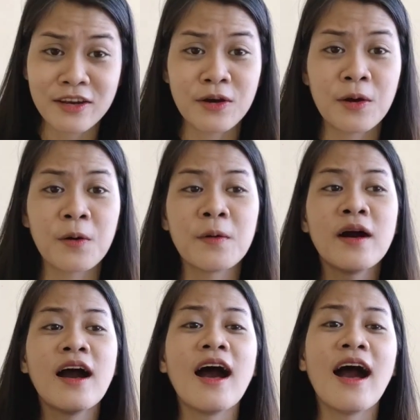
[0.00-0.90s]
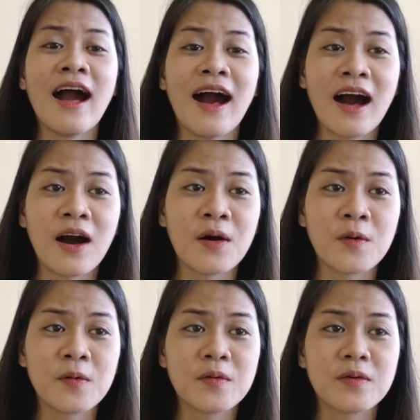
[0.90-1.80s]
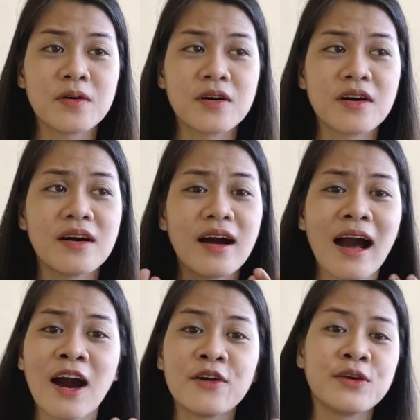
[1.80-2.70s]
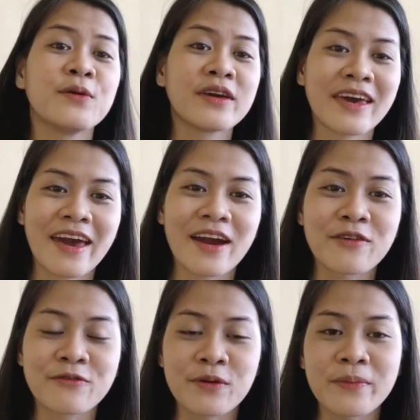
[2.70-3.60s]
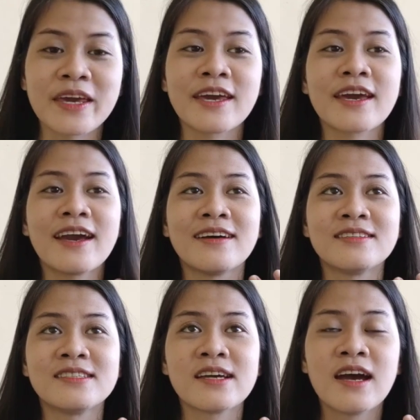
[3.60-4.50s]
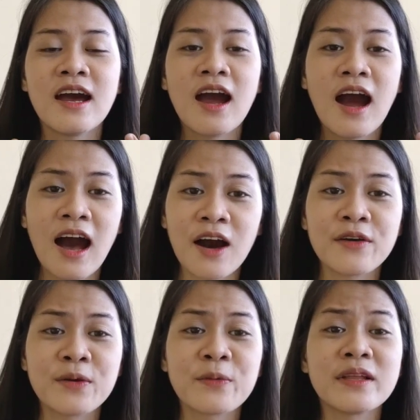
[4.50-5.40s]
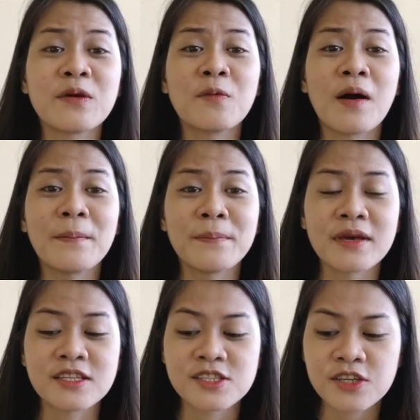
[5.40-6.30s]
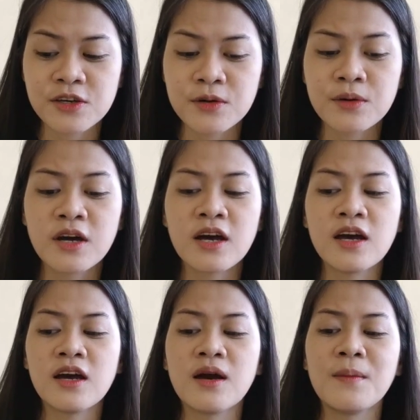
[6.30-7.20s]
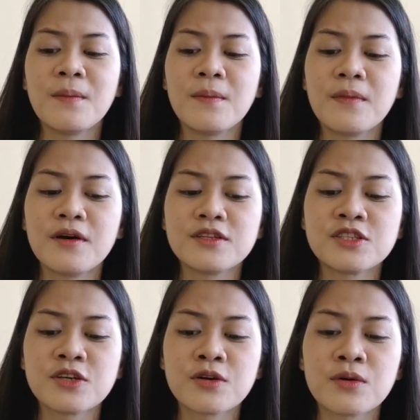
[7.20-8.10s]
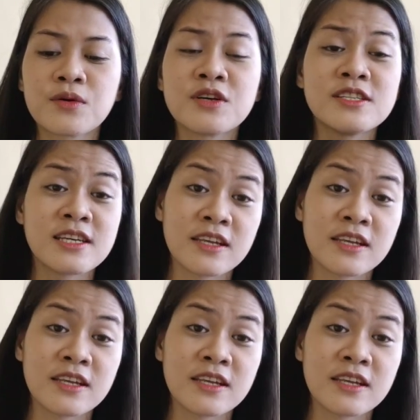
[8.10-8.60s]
I know how how you care for me and how you really want me to to